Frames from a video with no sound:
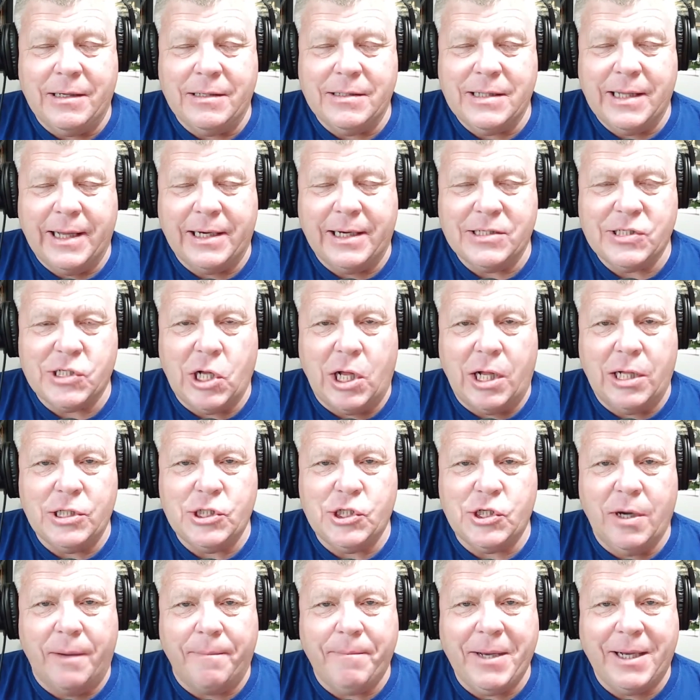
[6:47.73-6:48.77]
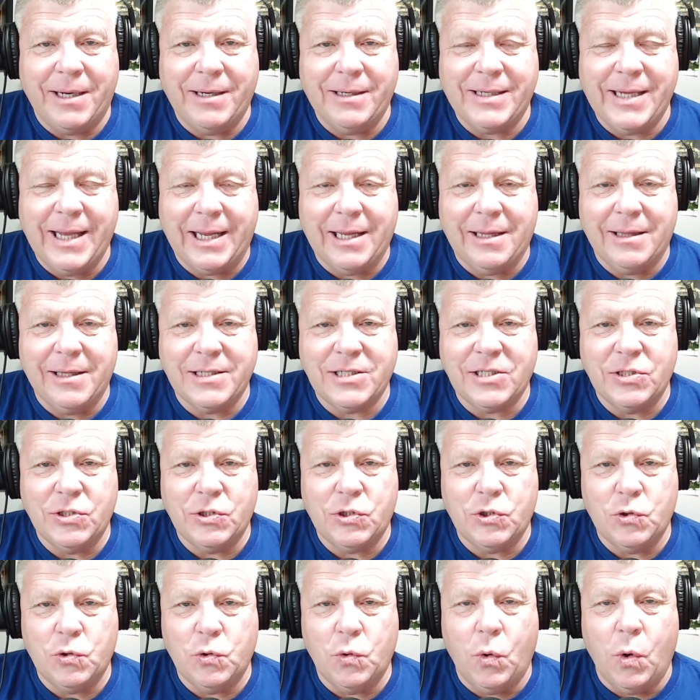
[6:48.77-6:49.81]
let us all jump in and take a listen
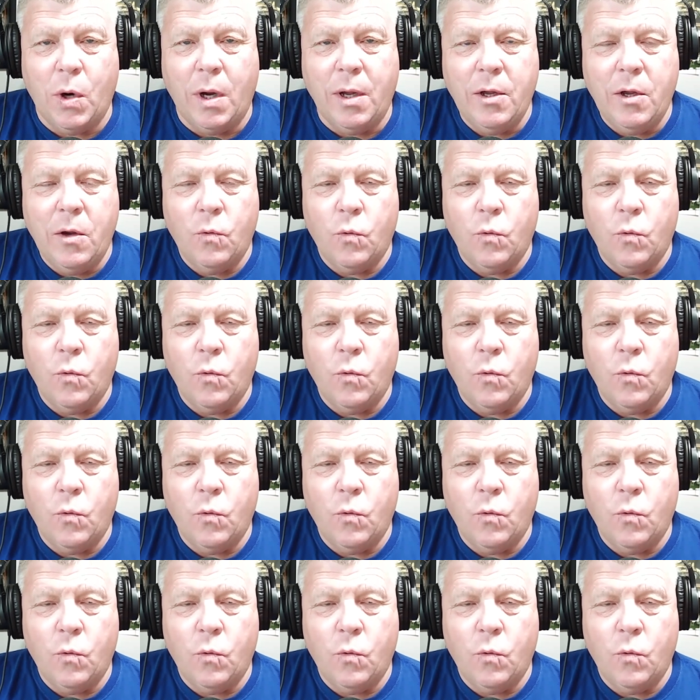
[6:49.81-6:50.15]
to